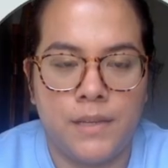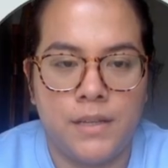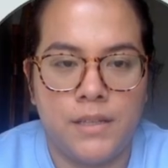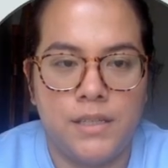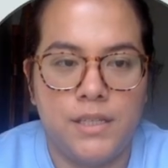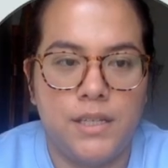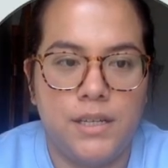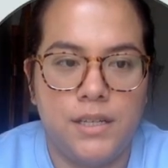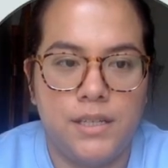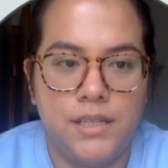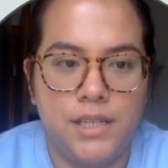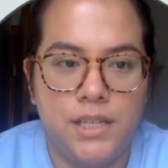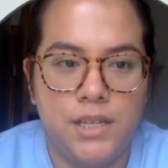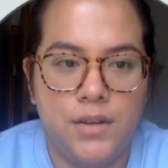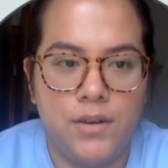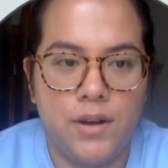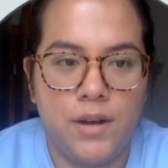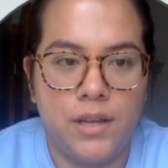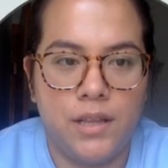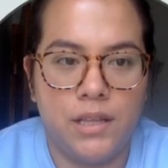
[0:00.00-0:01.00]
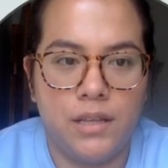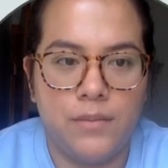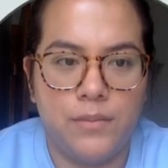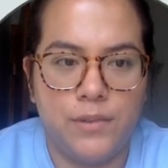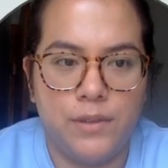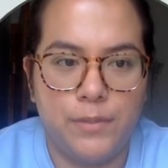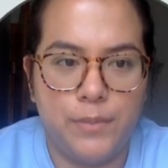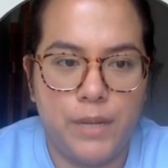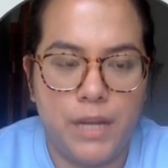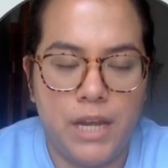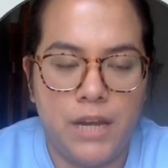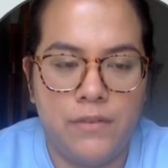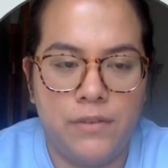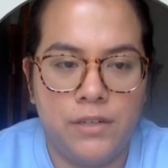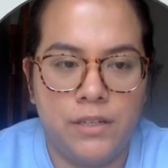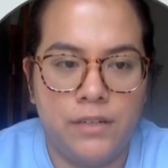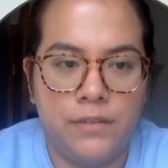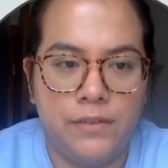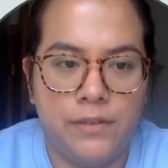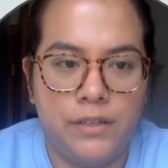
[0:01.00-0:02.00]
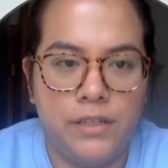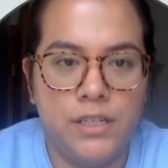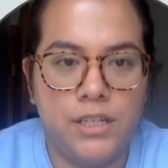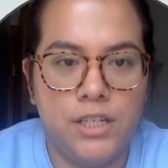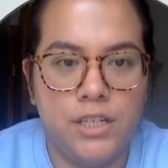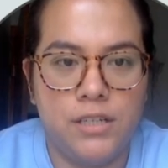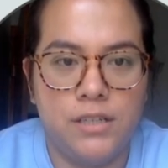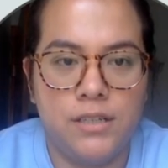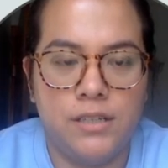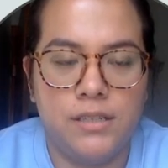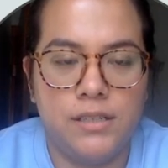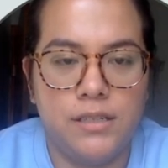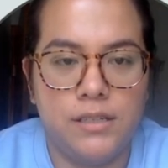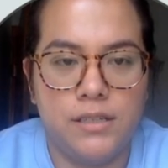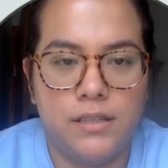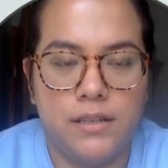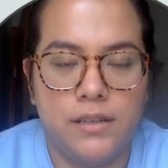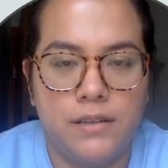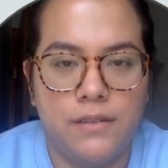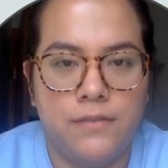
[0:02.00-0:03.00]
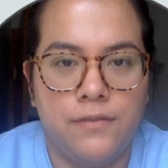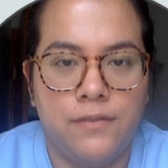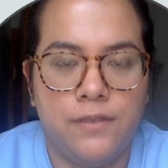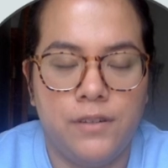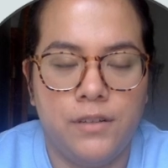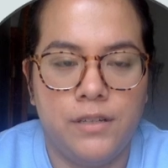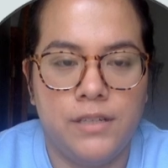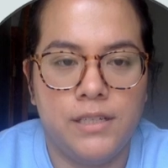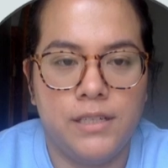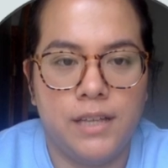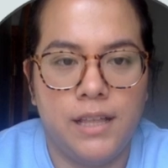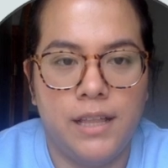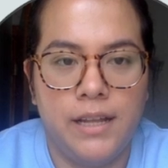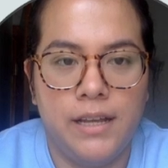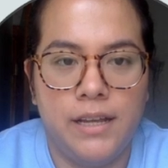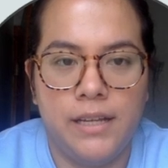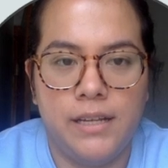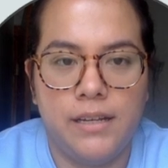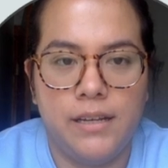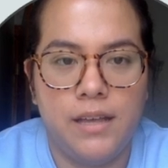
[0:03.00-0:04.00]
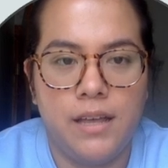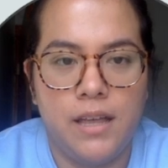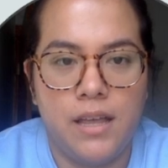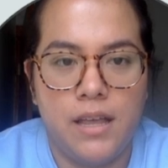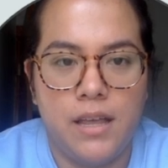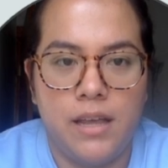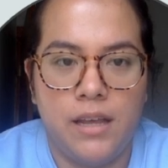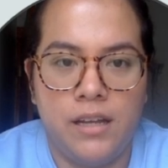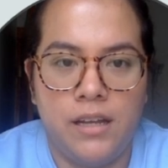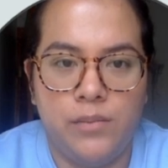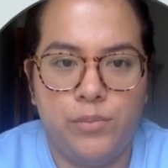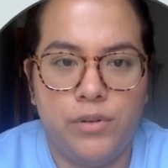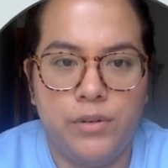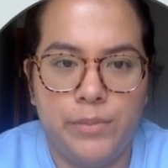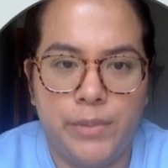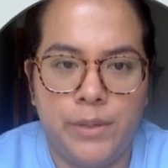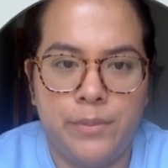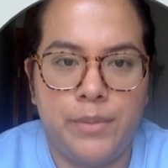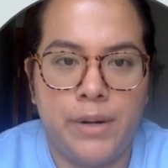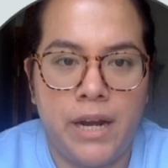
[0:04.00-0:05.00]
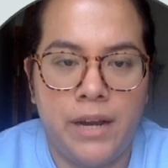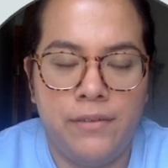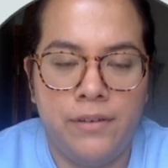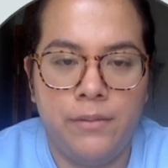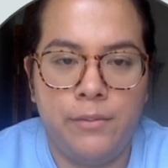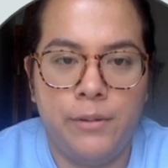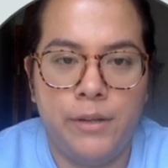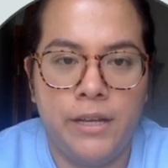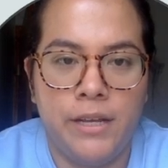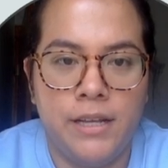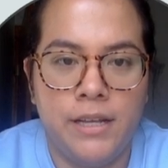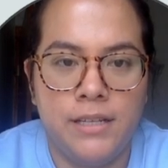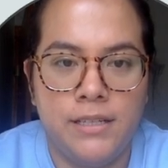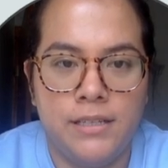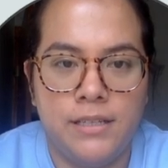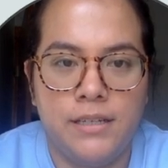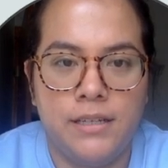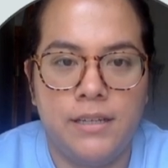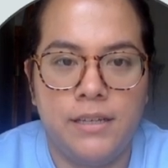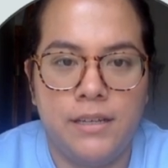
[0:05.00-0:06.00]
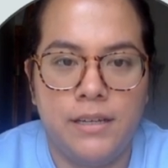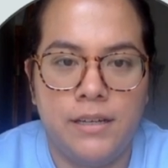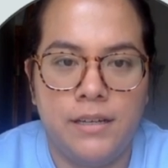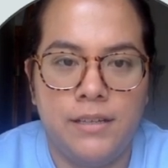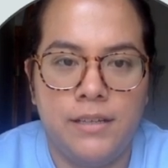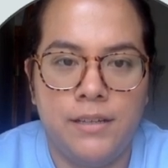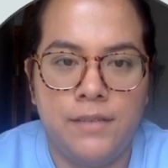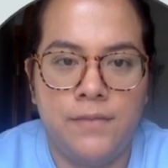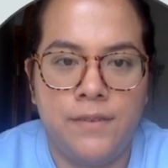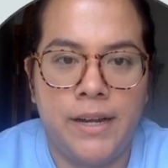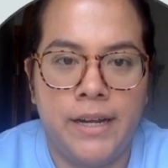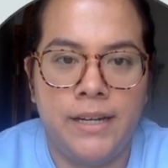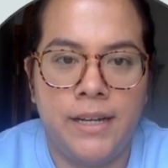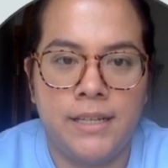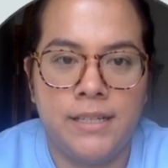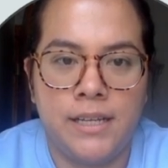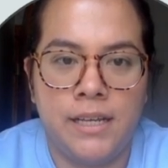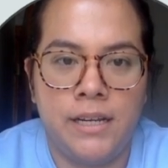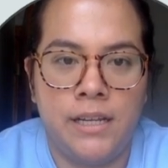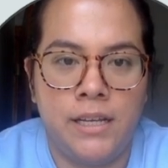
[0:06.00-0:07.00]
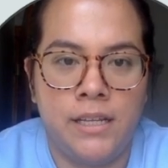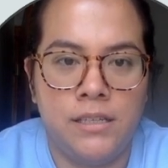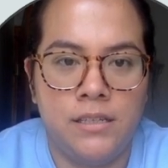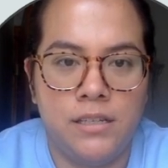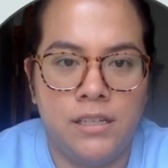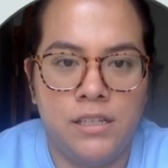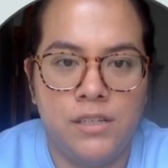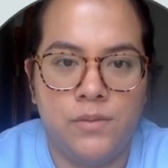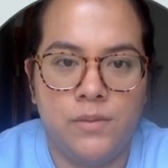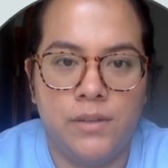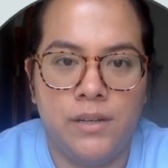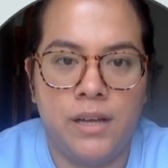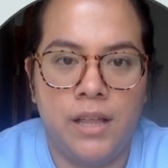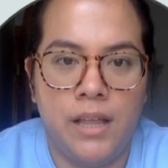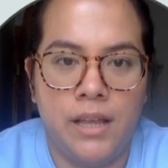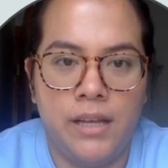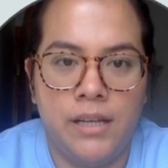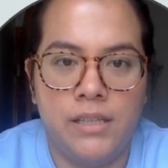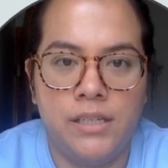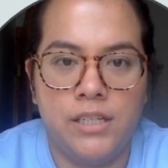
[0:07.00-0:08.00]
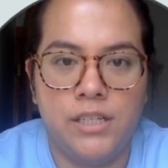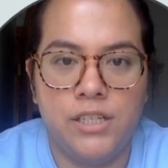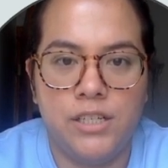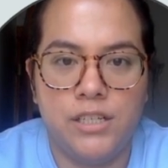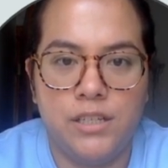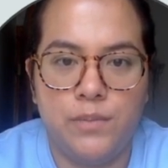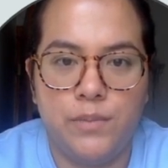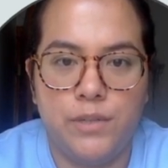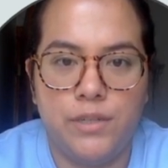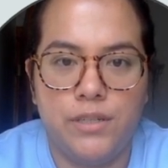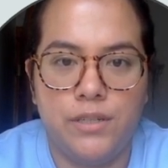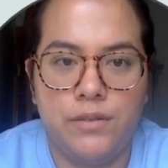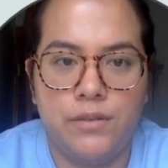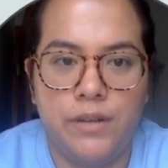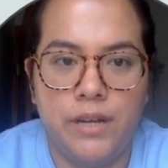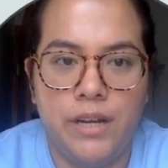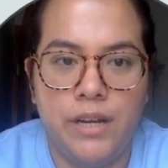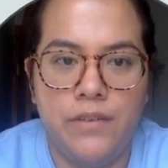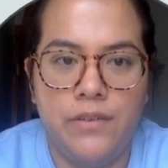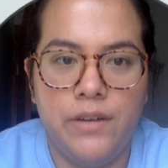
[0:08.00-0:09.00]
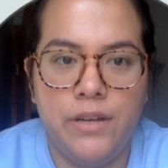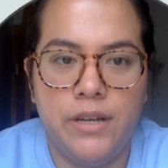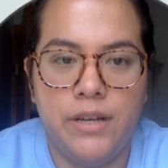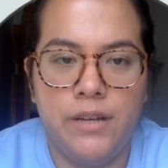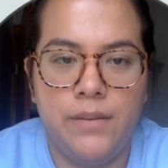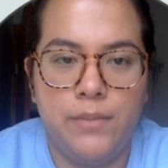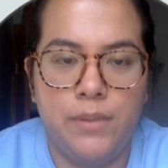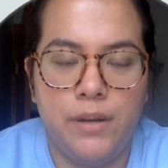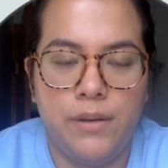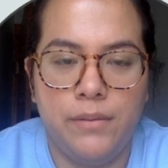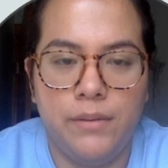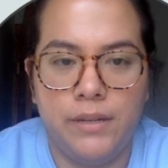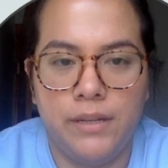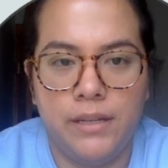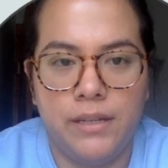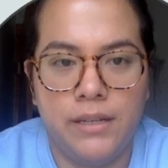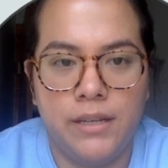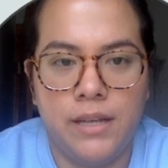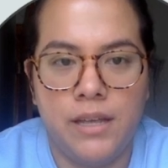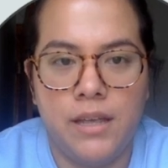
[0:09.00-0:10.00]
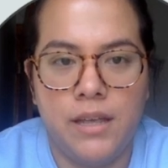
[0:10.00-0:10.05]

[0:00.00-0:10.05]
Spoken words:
To continue on with behavioral definitions for this client, inappropriate private play is defined as any instance where the client touches personal area in public.